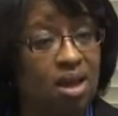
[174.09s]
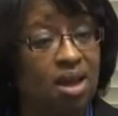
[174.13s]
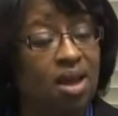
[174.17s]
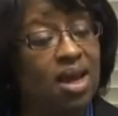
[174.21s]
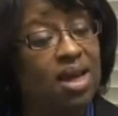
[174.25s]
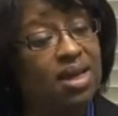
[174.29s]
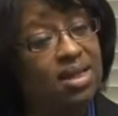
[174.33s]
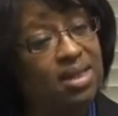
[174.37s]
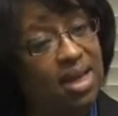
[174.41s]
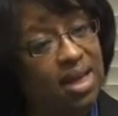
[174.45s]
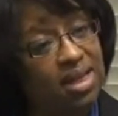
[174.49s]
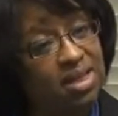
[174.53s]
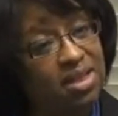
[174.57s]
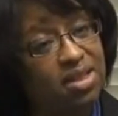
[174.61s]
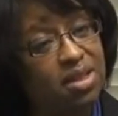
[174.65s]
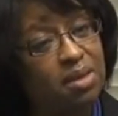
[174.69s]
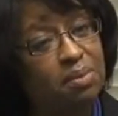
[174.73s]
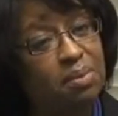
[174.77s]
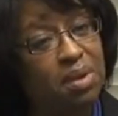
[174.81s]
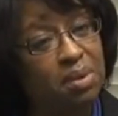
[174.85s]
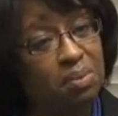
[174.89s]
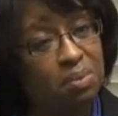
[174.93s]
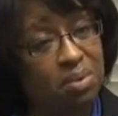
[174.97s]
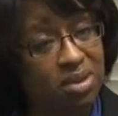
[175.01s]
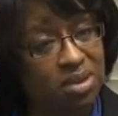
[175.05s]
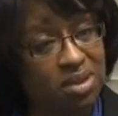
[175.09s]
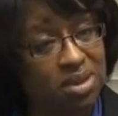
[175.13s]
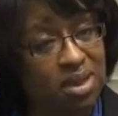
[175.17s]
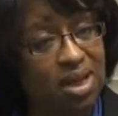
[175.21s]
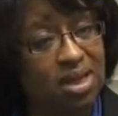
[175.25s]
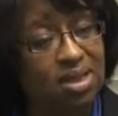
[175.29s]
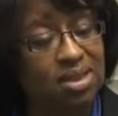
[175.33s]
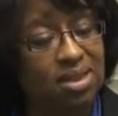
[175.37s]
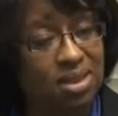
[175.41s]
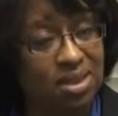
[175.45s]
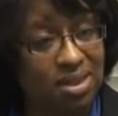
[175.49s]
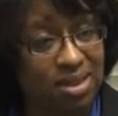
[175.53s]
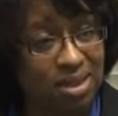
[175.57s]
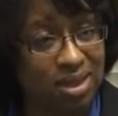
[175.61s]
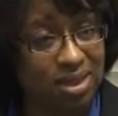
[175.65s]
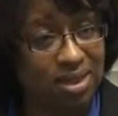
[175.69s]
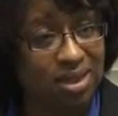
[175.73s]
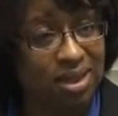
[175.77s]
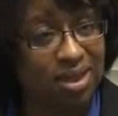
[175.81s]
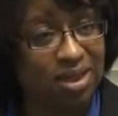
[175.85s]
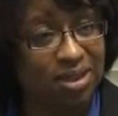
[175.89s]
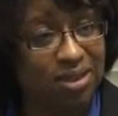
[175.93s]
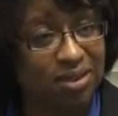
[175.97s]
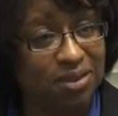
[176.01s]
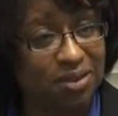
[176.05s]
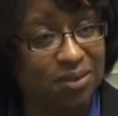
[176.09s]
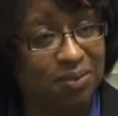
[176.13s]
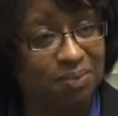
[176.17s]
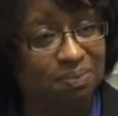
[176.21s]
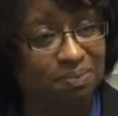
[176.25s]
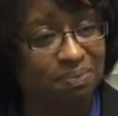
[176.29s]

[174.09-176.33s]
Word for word: and tends to be precise and detailed.